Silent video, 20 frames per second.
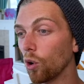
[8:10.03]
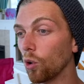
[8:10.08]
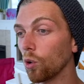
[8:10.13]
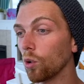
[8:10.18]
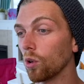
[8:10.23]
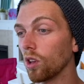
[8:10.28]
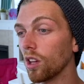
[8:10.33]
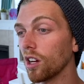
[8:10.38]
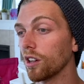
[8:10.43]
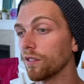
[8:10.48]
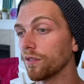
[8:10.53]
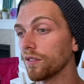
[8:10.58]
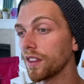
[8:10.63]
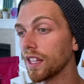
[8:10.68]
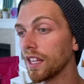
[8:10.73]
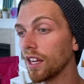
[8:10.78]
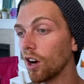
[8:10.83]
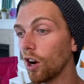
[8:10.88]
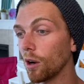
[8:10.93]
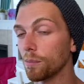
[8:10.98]
all of
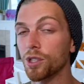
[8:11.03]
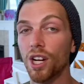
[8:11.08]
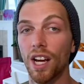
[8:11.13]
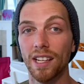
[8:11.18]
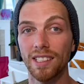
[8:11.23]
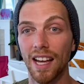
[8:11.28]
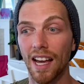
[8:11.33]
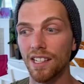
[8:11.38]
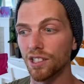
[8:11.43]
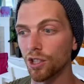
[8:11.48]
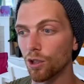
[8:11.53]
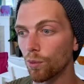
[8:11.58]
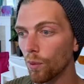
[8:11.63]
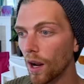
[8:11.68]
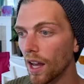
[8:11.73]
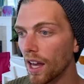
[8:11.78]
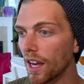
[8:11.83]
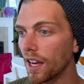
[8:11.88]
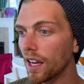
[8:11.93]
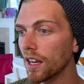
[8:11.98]
the objects as an
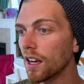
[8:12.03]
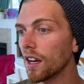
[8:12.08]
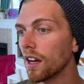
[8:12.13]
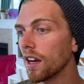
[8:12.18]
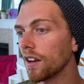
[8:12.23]
array.